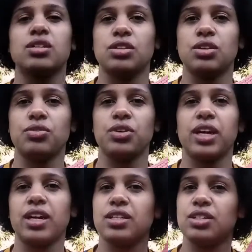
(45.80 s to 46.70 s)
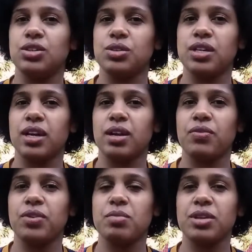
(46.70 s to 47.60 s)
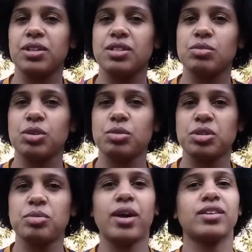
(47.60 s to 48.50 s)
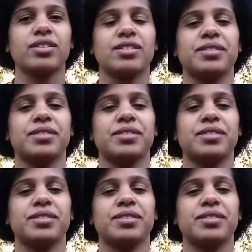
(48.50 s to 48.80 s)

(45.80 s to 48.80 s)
don't forget to sign up for the monthly subscription box.